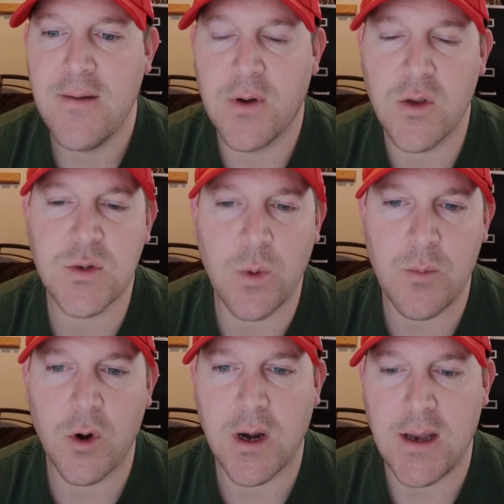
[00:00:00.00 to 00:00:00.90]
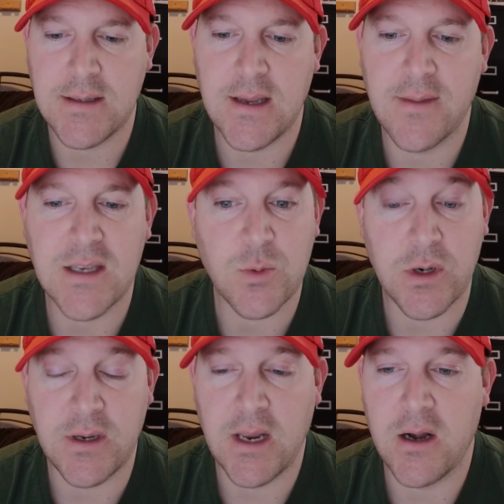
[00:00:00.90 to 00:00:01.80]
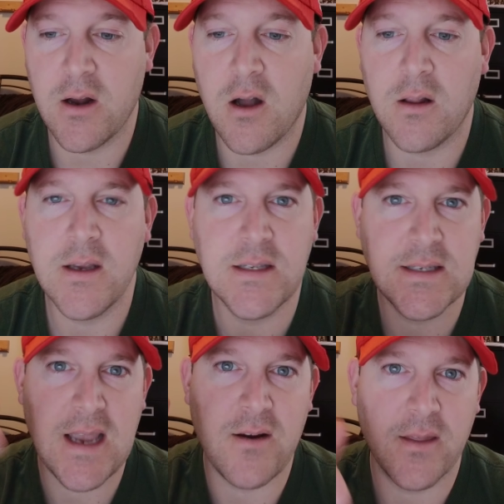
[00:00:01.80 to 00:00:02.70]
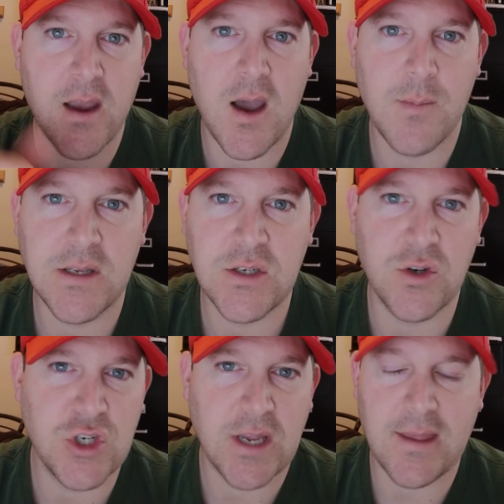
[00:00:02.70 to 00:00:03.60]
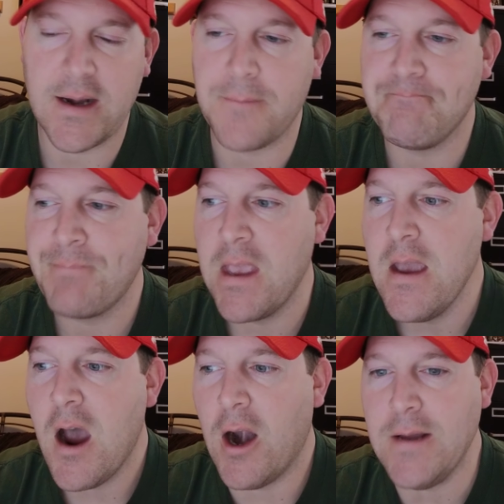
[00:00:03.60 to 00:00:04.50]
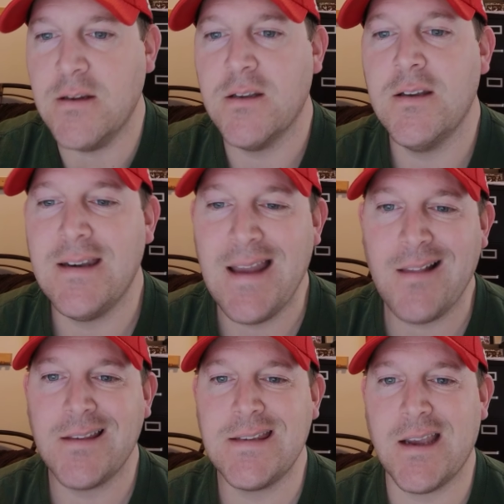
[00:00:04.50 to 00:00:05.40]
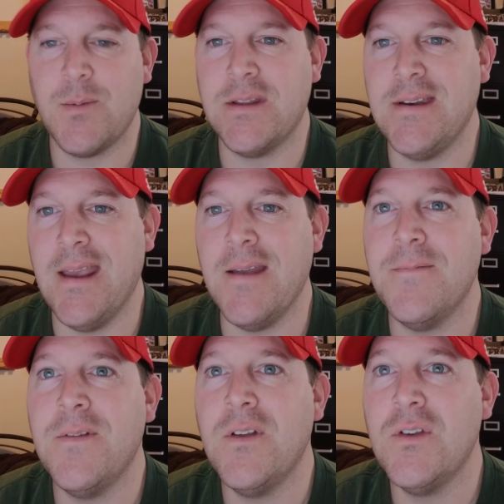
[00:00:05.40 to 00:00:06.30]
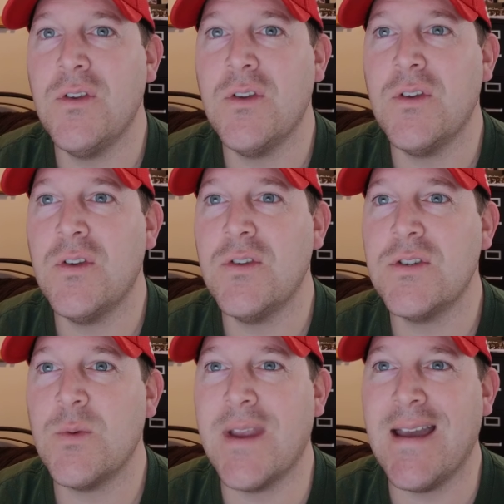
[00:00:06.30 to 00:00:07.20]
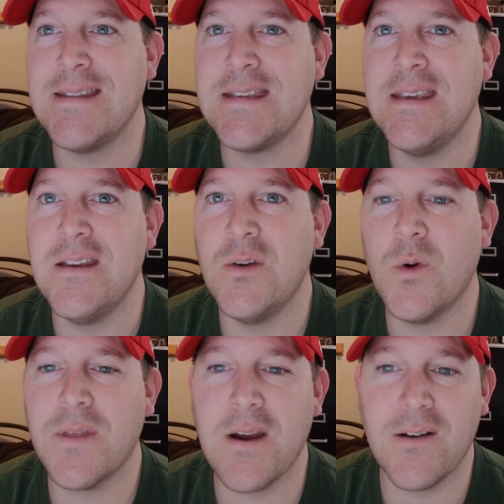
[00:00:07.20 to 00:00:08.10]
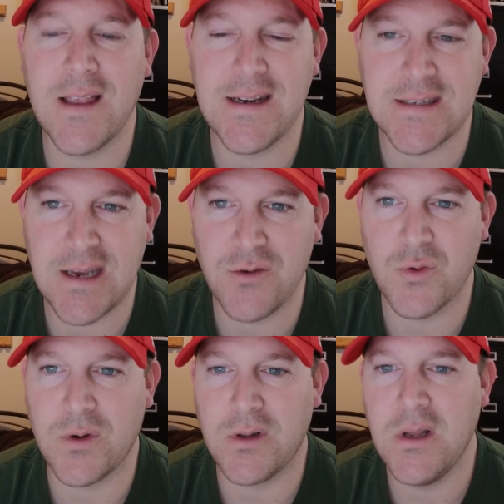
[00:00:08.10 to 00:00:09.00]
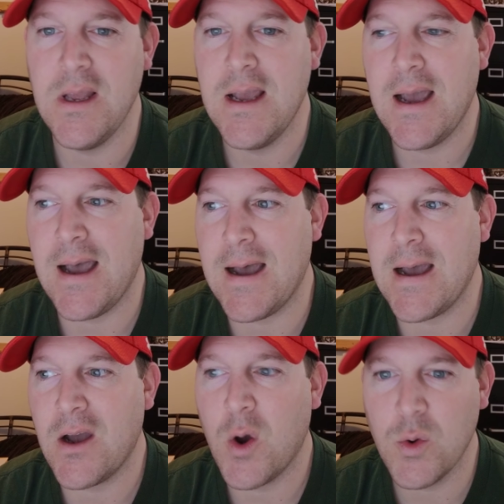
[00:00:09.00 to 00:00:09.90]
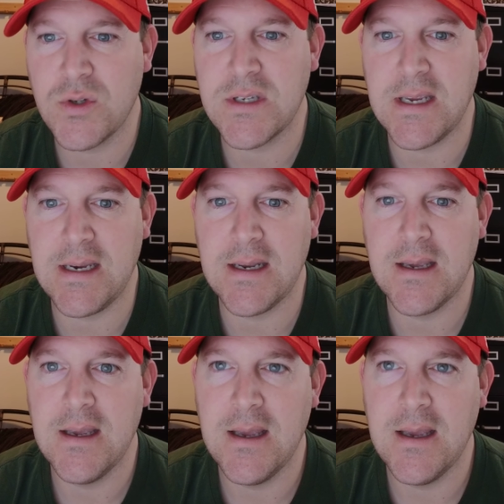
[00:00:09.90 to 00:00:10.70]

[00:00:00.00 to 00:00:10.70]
for those who want more content, that's where you can get it all. It's down in the comments. You can check that out. All right. Now let's talk about today. So we got North Carolina Central hosting